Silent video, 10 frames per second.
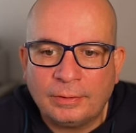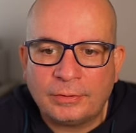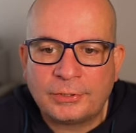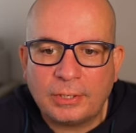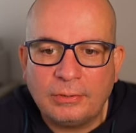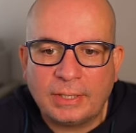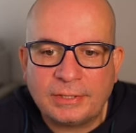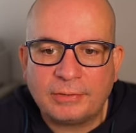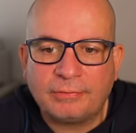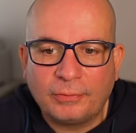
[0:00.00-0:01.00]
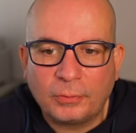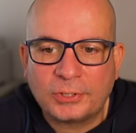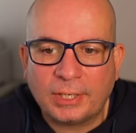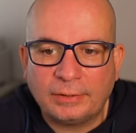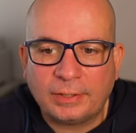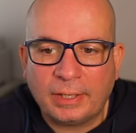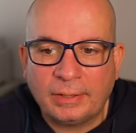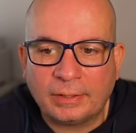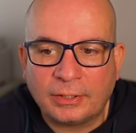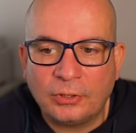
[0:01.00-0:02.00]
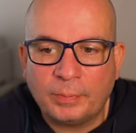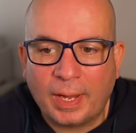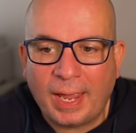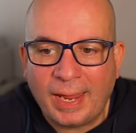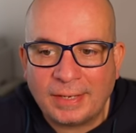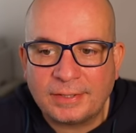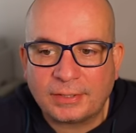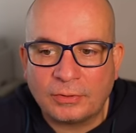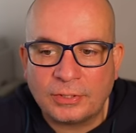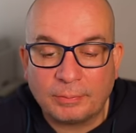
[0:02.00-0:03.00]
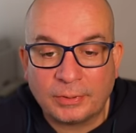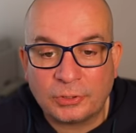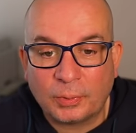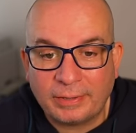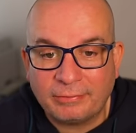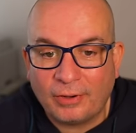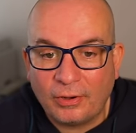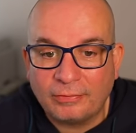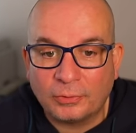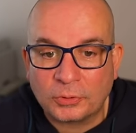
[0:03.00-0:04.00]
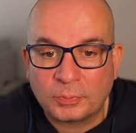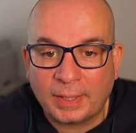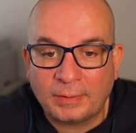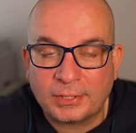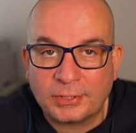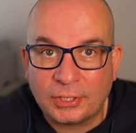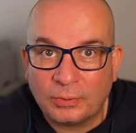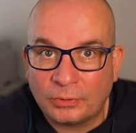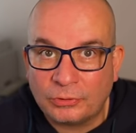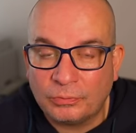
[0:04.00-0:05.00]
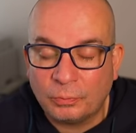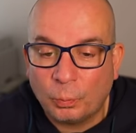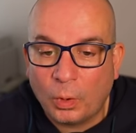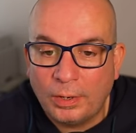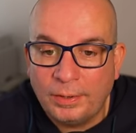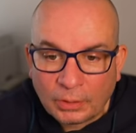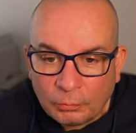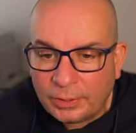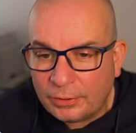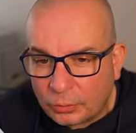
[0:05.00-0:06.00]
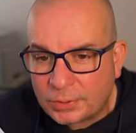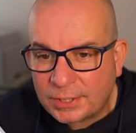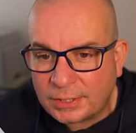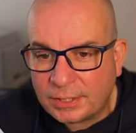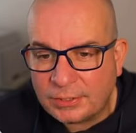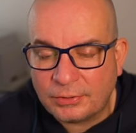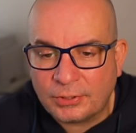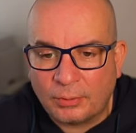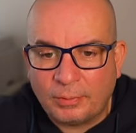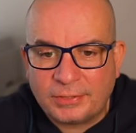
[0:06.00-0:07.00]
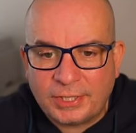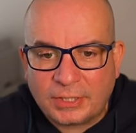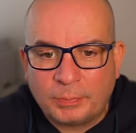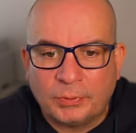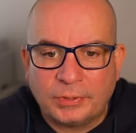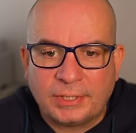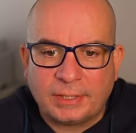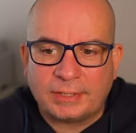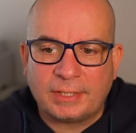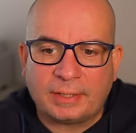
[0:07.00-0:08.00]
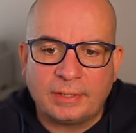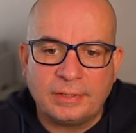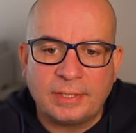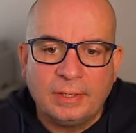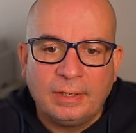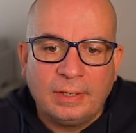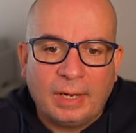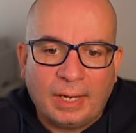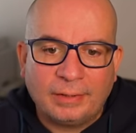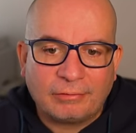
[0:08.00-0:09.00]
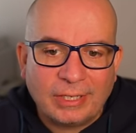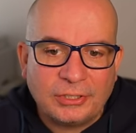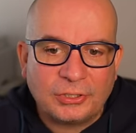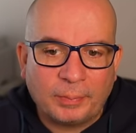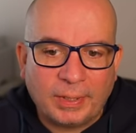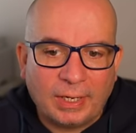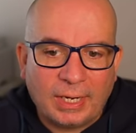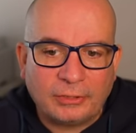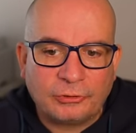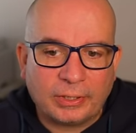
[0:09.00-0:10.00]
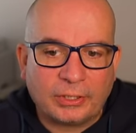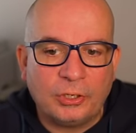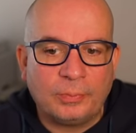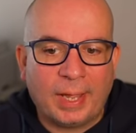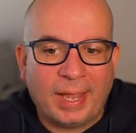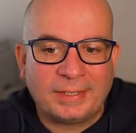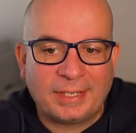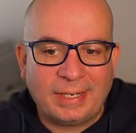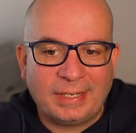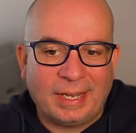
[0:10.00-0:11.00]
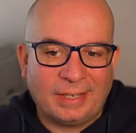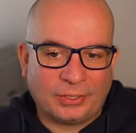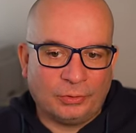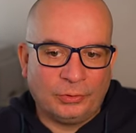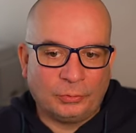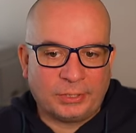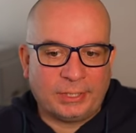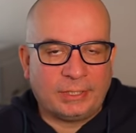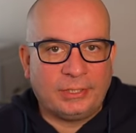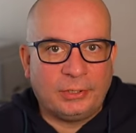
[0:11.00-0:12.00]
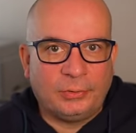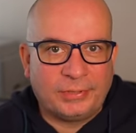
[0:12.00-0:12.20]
The 2-litre four-cylinder in the Cooper S goes up by 25 horsepower to 201, with a 0-to-62 time of 6.6 seconds. And the range topping electric Cooper SE has got a 0-to-62 of